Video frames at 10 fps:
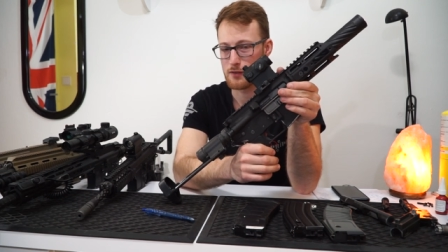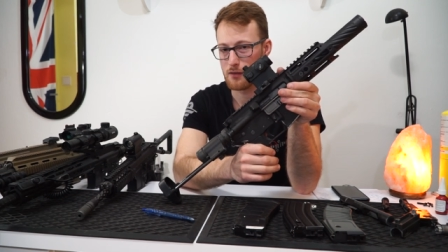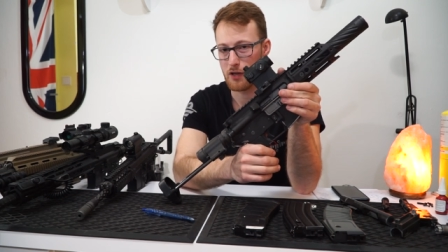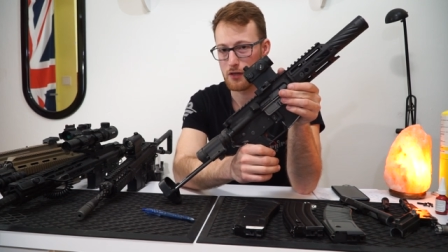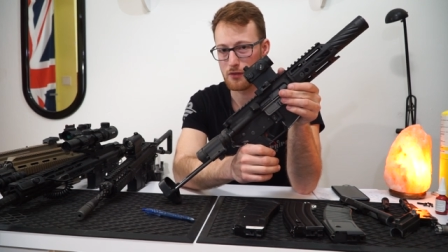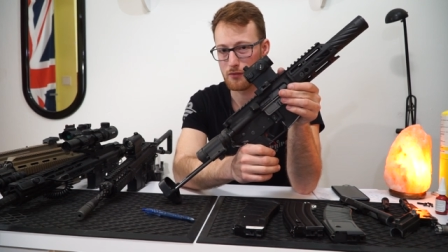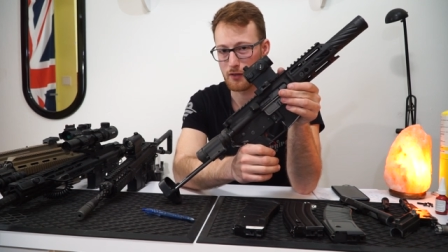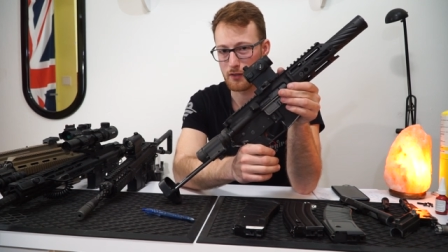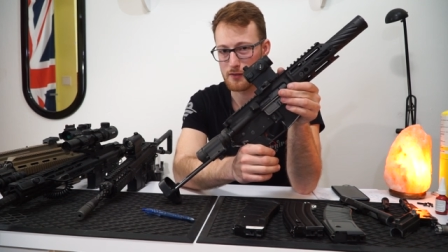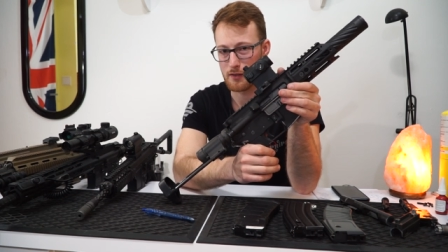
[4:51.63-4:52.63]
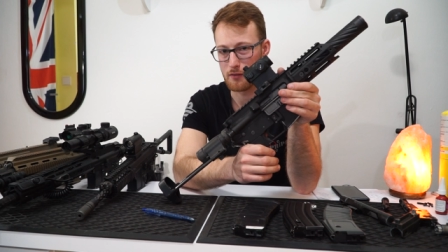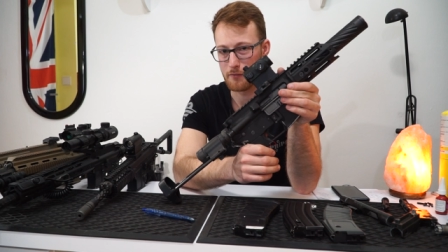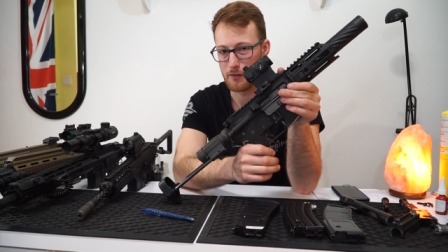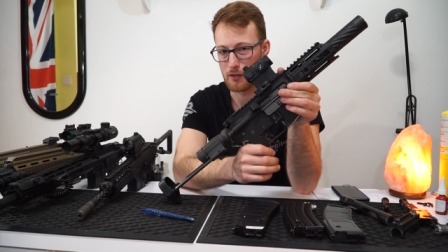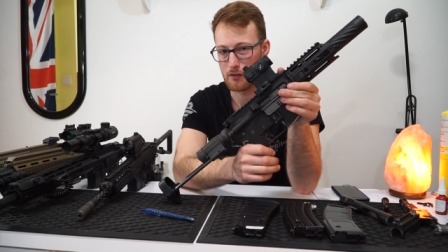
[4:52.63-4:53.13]
Just imagine doing this
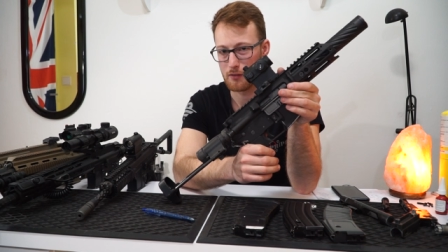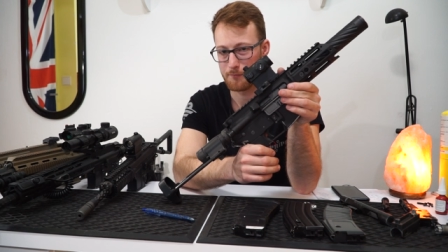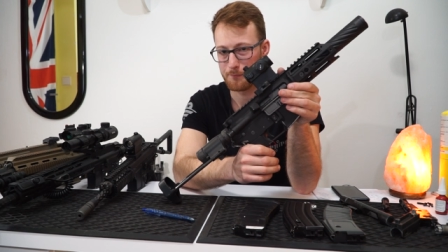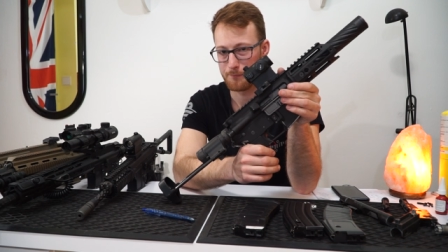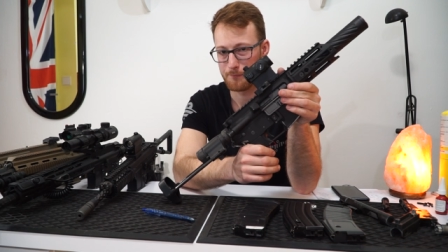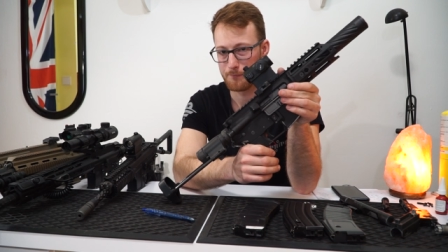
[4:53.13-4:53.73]
in the field.